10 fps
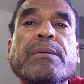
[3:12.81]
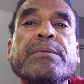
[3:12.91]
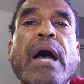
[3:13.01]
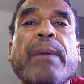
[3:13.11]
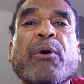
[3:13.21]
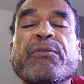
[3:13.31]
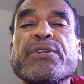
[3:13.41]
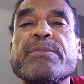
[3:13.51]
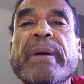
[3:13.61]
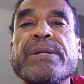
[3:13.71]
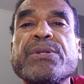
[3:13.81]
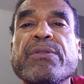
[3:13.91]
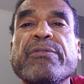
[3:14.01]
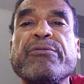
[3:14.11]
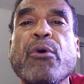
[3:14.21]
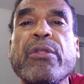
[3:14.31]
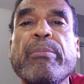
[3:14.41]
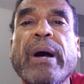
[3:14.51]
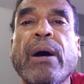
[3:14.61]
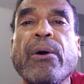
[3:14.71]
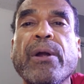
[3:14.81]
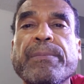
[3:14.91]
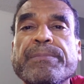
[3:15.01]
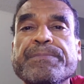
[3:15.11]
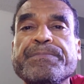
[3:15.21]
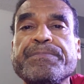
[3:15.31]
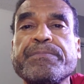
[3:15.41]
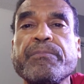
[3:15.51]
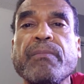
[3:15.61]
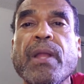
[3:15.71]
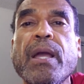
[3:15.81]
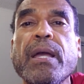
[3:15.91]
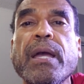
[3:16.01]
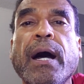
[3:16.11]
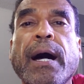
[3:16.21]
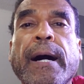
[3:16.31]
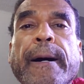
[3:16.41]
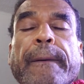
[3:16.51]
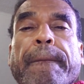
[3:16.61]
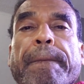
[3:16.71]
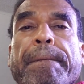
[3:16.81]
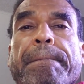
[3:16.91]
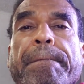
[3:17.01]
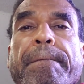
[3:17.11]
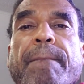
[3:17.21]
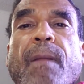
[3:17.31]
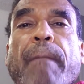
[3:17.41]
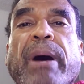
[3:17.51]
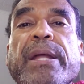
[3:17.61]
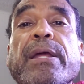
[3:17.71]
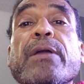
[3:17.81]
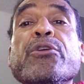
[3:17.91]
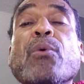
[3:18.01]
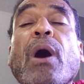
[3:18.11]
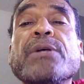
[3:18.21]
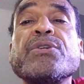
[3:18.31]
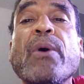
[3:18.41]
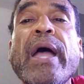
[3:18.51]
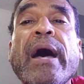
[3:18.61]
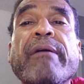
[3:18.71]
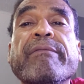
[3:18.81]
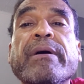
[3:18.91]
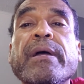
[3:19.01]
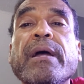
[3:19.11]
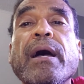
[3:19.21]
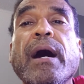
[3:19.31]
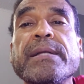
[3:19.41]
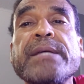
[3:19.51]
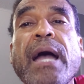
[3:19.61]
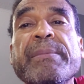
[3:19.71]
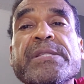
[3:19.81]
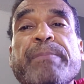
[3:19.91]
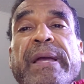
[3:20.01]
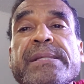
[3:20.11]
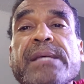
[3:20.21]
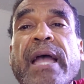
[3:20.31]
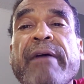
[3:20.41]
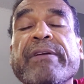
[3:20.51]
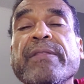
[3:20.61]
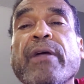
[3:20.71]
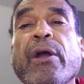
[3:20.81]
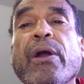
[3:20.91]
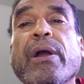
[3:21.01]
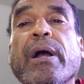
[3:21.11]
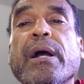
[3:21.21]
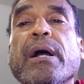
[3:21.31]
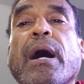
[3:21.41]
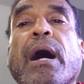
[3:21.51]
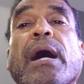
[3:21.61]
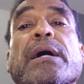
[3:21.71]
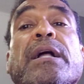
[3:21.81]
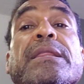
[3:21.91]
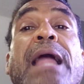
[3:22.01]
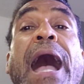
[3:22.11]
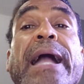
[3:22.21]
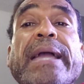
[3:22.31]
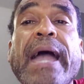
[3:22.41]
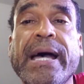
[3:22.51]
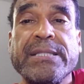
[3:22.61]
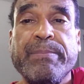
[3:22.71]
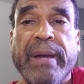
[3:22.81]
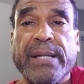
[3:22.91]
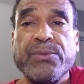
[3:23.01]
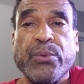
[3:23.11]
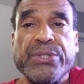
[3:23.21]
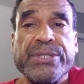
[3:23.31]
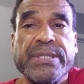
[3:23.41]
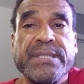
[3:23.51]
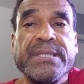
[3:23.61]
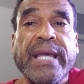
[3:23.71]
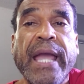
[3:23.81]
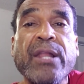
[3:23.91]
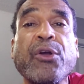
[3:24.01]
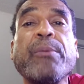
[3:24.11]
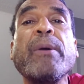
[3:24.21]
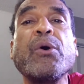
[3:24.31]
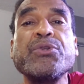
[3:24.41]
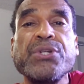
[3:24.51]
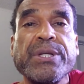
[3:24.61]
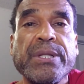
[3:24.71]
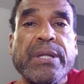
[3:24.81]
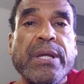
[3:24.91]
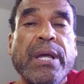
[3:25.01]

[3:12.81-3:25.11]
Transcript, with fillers: time over space to the fourth power. Uh, but you also have uh, time and space having their uh, clock aspects, which is the scalar motion